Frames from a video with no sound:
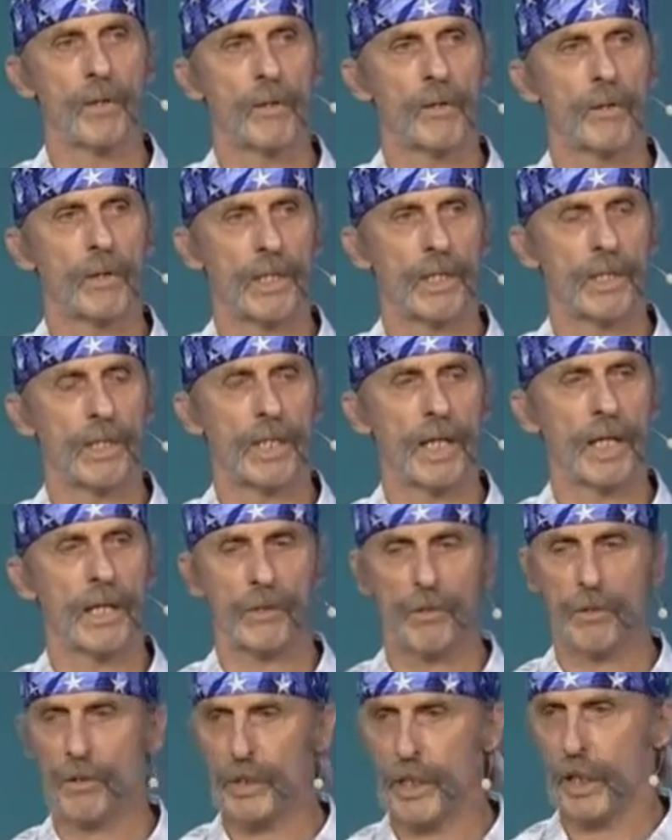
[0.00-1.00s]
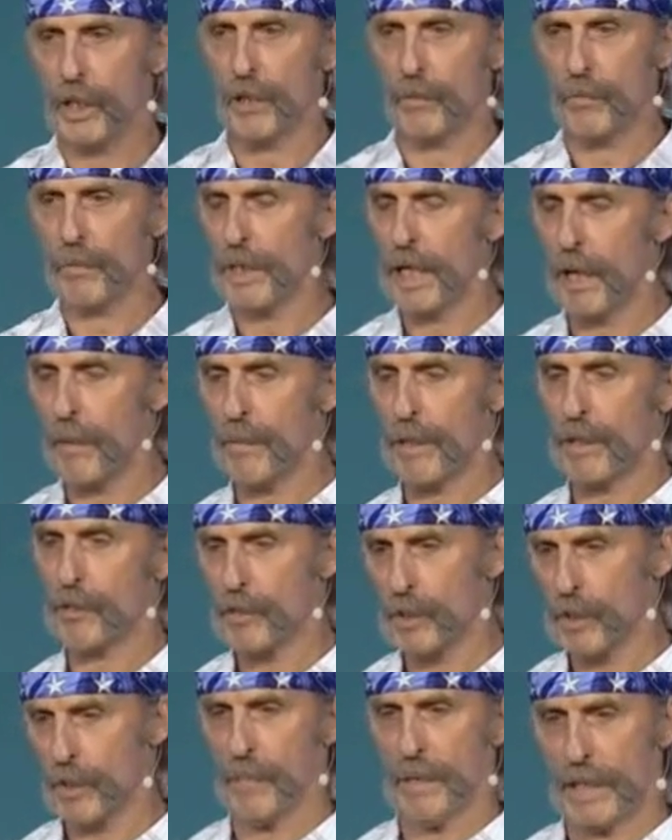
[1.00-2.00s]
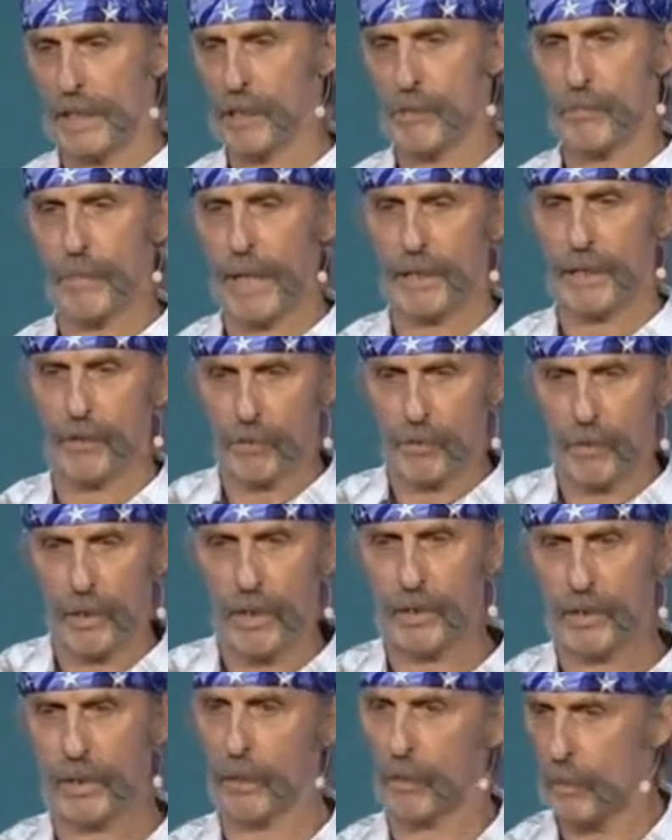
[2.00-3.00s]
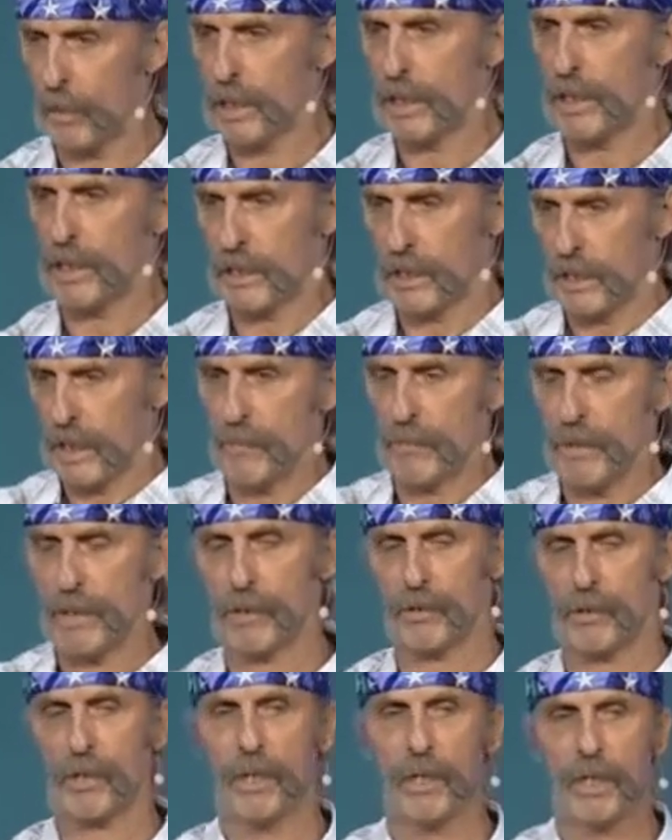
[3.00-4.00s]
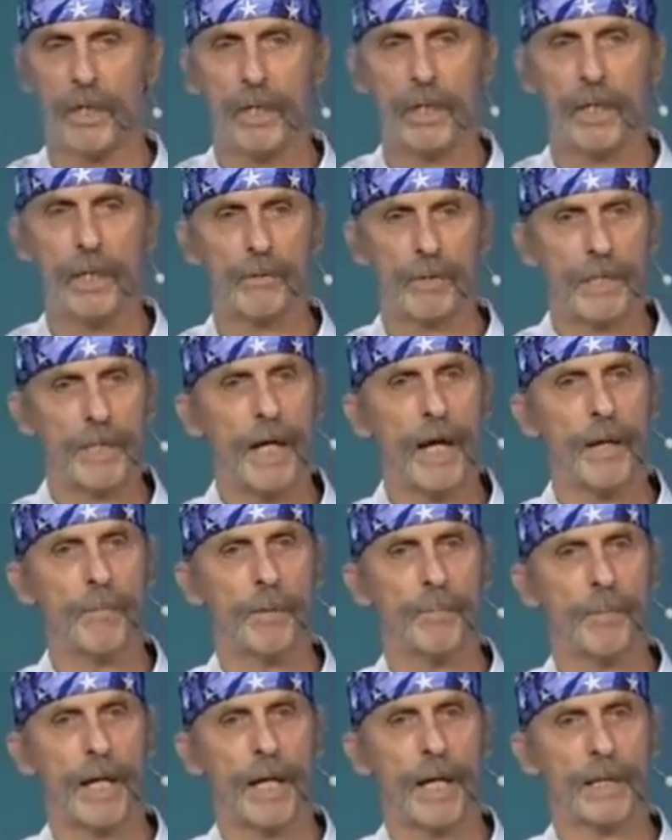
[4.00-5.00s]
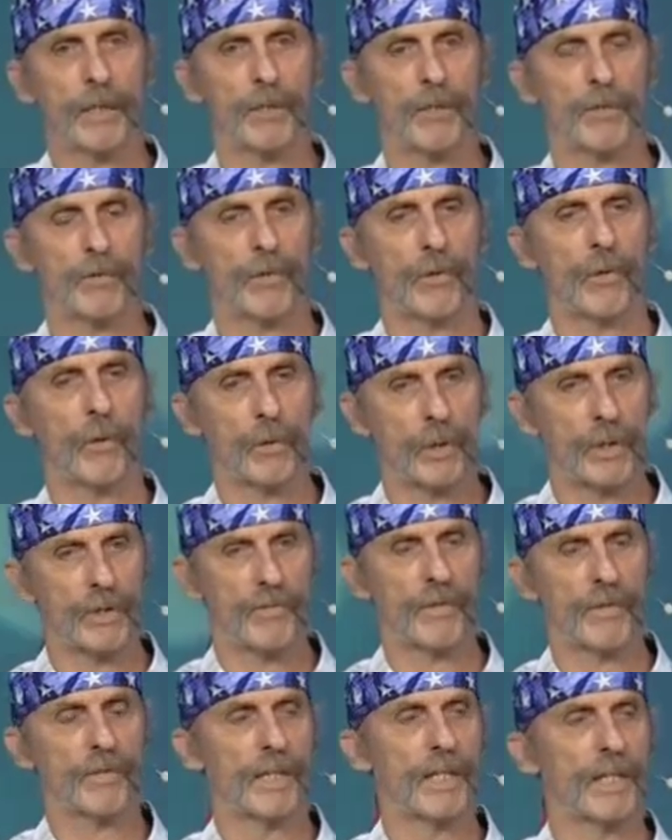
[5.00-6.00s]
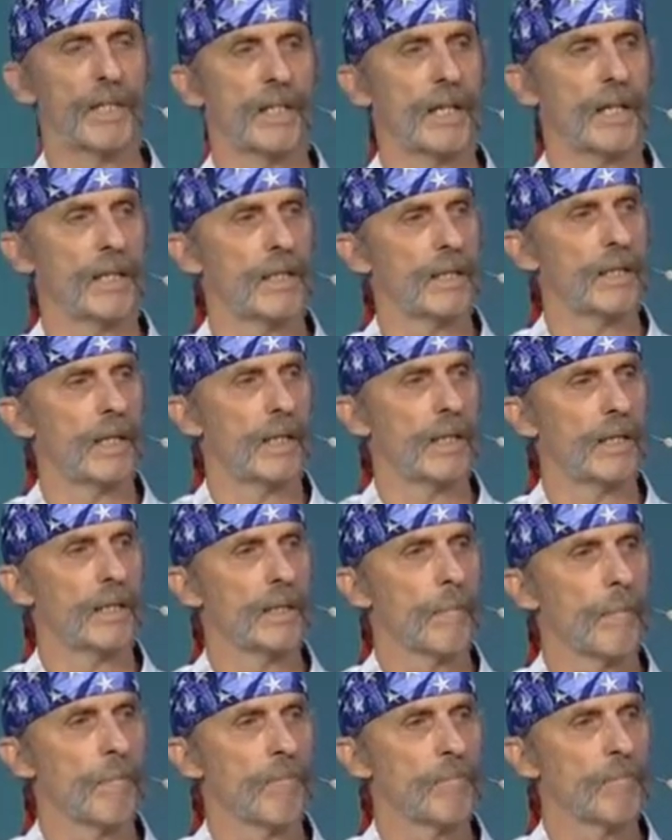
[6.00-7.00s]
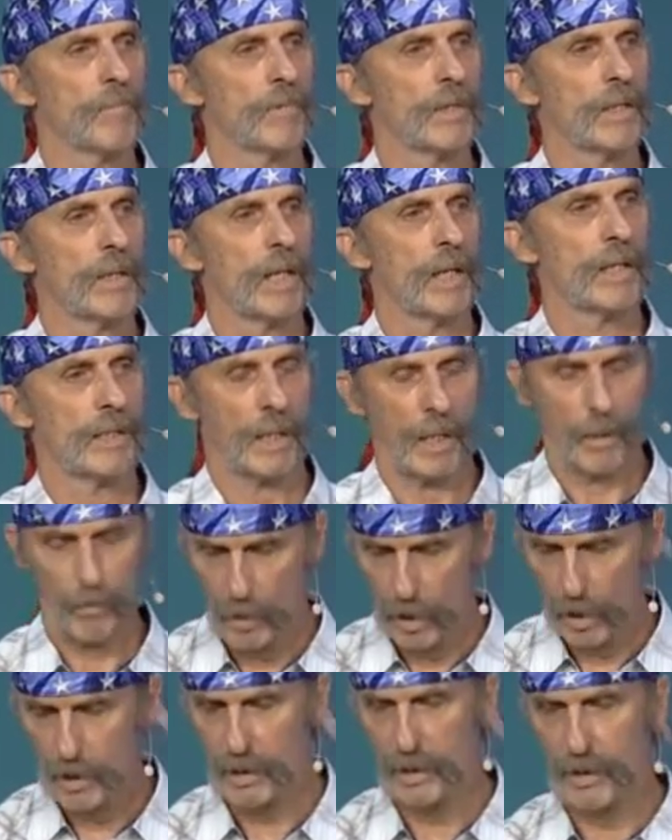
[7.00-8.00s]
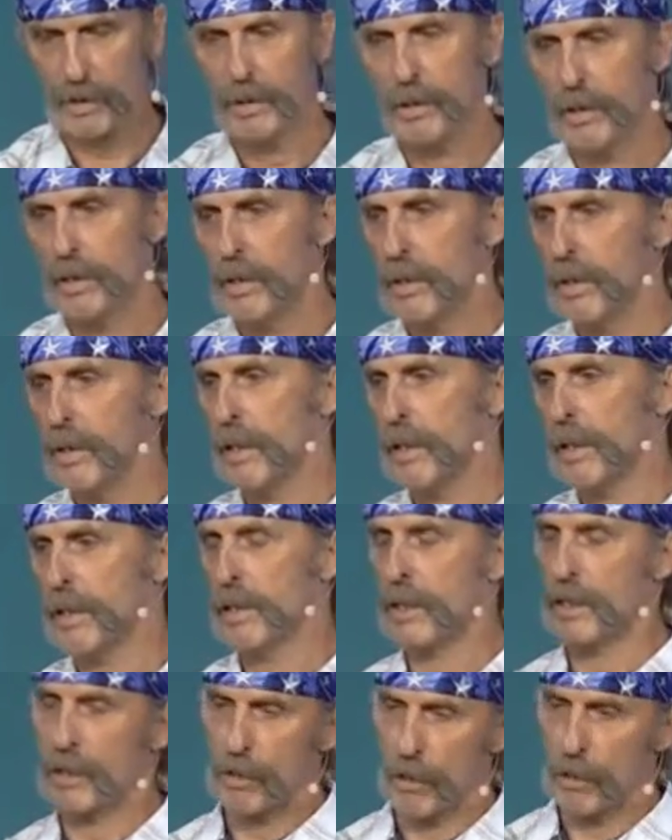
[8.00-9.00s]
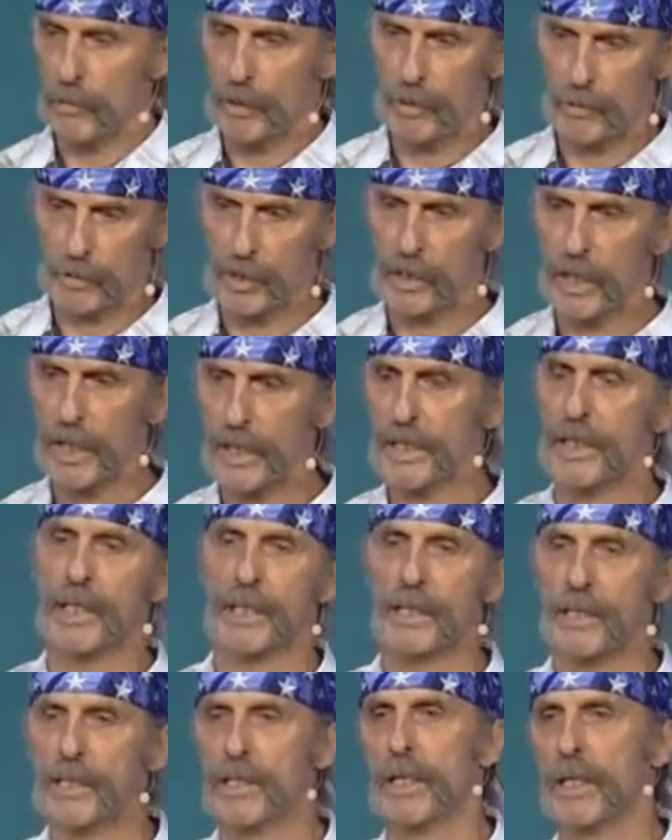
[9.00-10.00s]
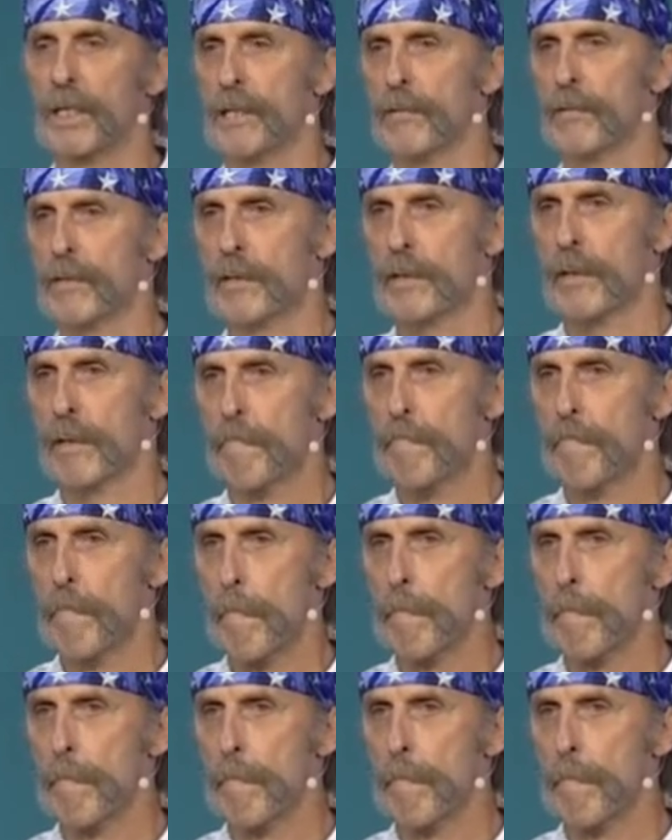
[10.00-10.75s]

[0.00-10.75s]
to consent to telling me how much the biggest package was. Like, what is it? How much? It was a diamond package for only $15.99. I said, I want it. And he told me there was 19 sleeves.